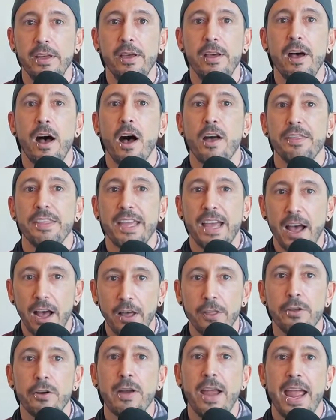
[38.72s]
On the
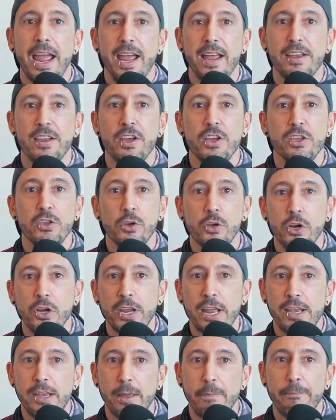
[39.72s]
other hand, you could
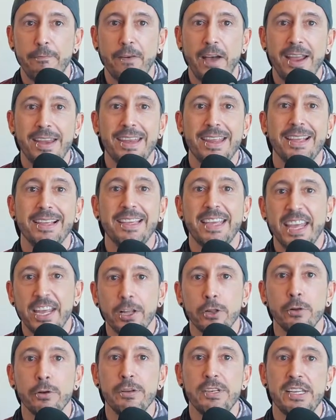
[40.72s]
end up finding
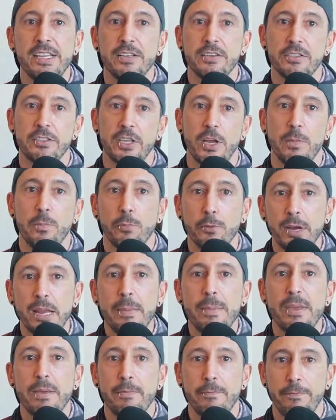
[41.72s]
killer deals on
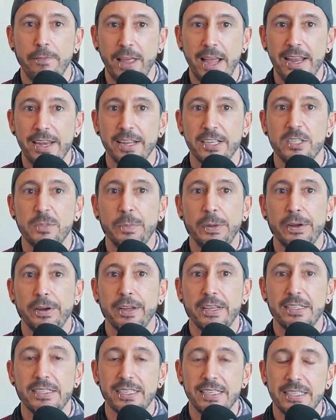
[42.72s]
premium flight
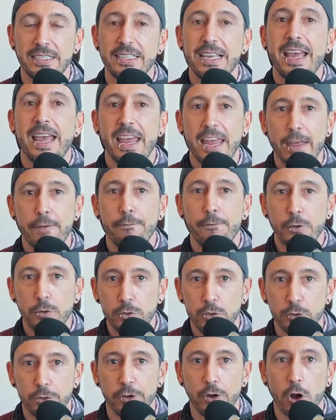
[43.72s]
experiences if you
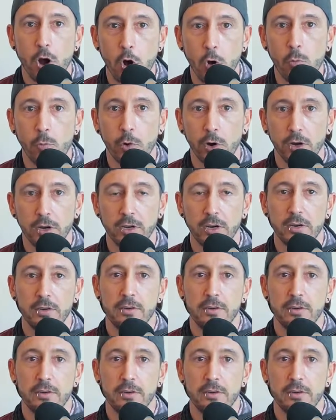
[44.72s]
do your homework.